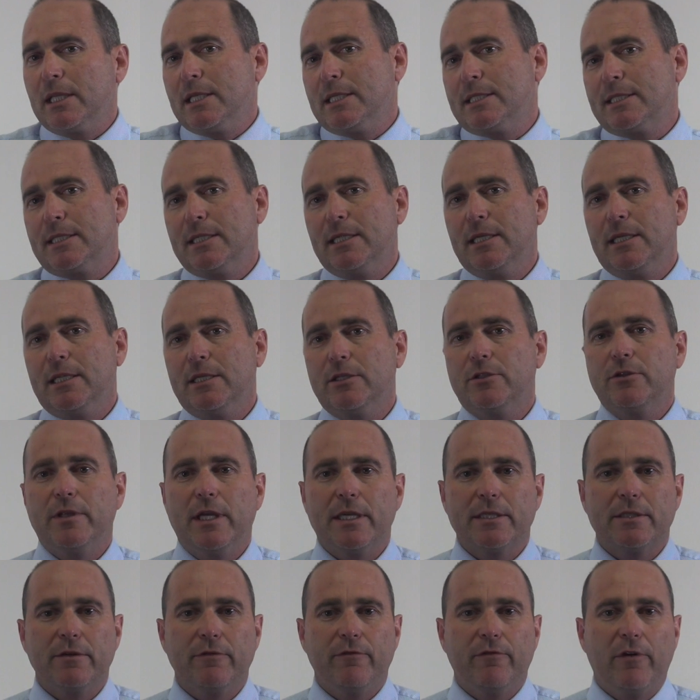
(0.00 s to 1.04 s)
listed in
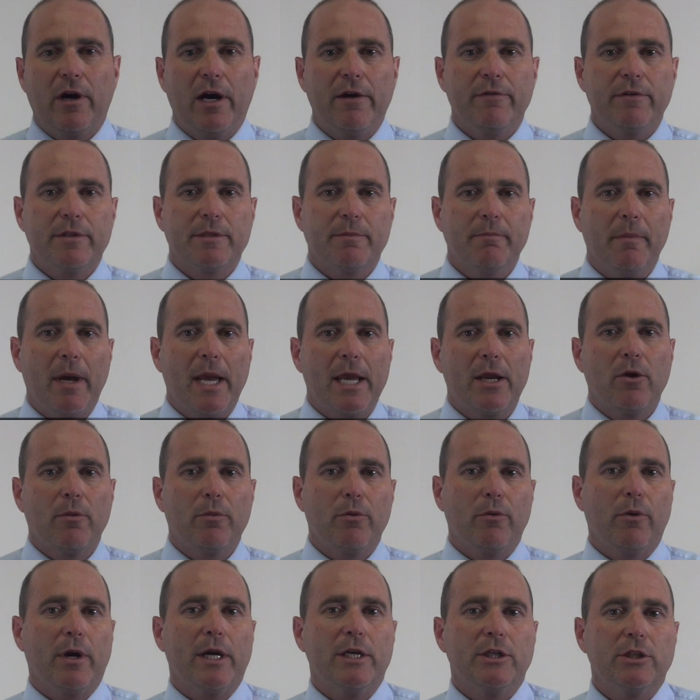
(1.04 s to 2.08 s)
2005, its main
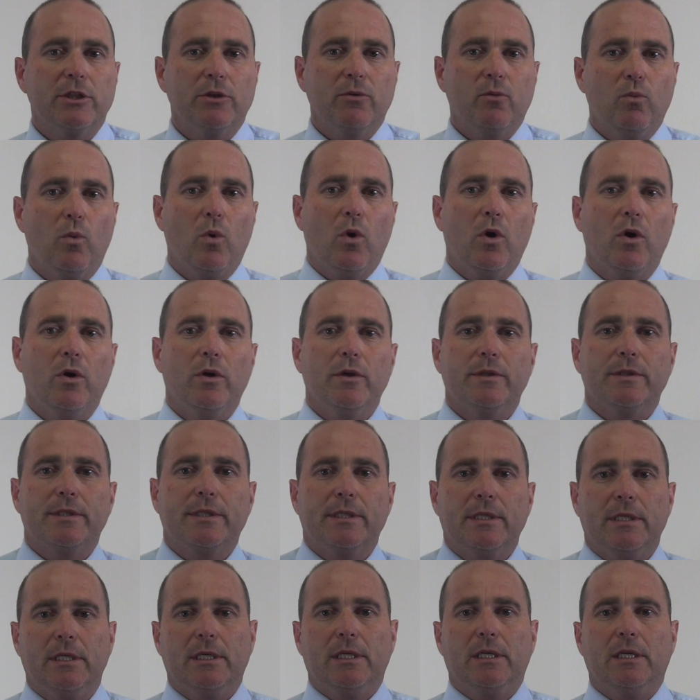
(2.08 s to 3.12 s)
operation
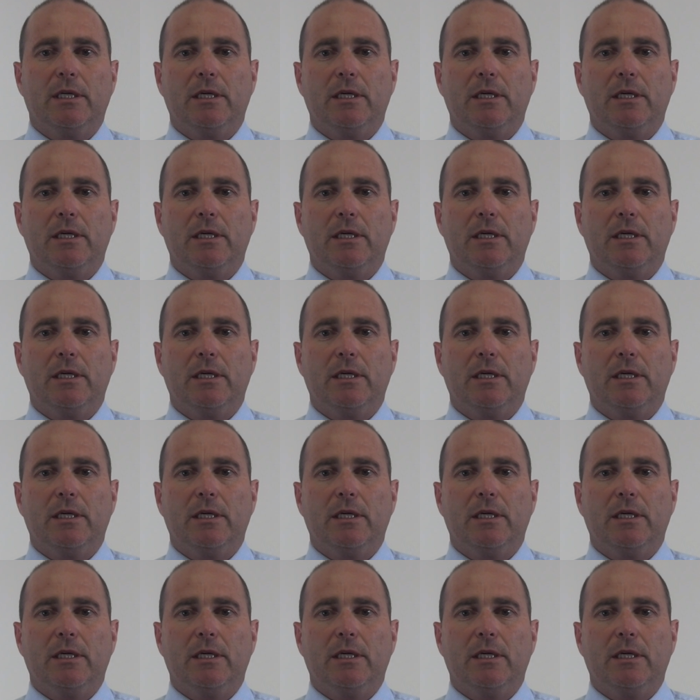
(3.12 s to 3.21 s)
was